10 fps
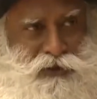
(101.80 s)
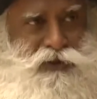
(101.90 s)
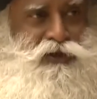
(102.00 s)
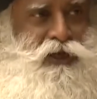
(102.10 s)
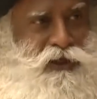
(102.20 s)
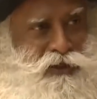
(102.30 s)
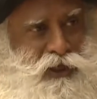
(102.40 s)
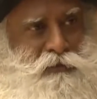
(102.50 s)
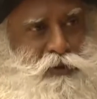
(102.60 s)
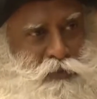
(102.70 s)
in the direction
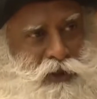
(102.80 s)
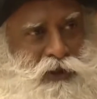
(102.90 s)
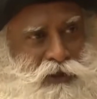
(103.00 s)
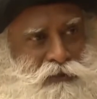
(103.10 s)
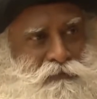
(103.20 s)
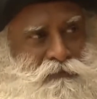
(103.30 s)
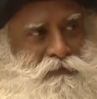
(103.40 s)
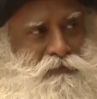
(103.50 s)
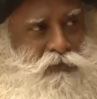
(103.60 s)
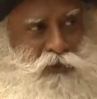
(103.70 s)
I'm speaking,
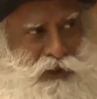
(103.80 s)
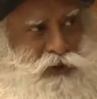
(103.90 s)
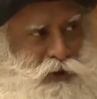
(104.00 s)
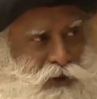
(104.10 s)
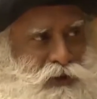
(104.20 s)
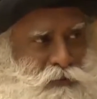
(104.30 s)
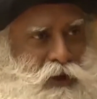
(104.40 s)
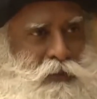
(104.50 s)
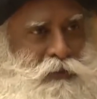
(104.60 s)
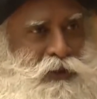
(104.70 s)
very shortly
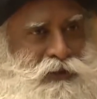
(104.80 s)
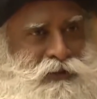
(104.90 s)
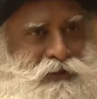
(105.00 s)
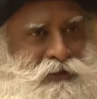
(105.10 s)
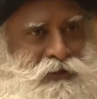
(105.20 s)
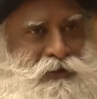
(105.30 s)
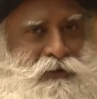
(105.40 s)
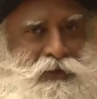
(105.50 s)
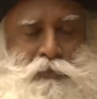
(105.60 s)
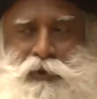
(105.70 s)
probably,
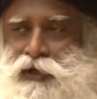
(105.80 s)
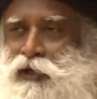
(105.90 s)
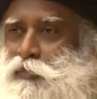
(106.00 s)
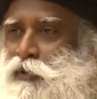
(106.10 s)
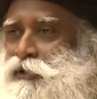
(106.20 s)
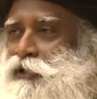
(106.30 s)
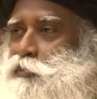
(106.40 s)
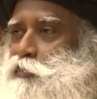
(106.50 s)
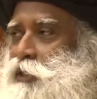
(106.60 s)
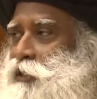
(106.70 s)
depending upon the
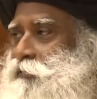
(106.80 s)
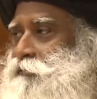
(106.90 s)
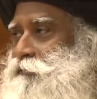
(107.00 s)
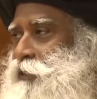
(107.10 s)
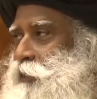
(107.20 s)
speed of